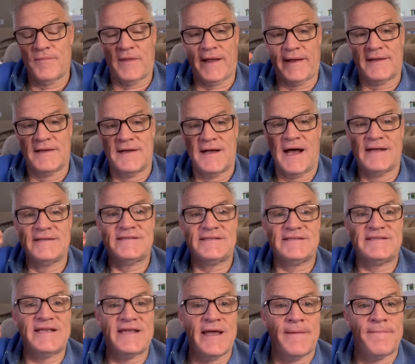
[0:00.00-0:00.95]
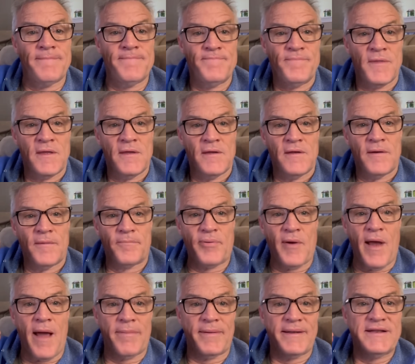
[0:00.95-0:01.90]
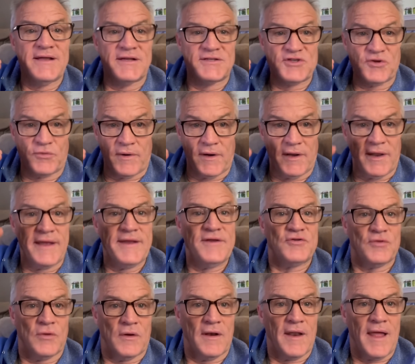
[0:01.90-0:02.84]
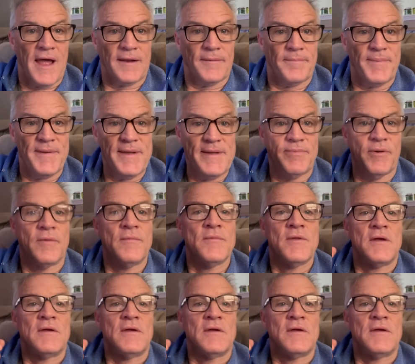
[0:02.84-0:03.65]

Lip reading: Like a sim probably doesn't relate to a lot of people.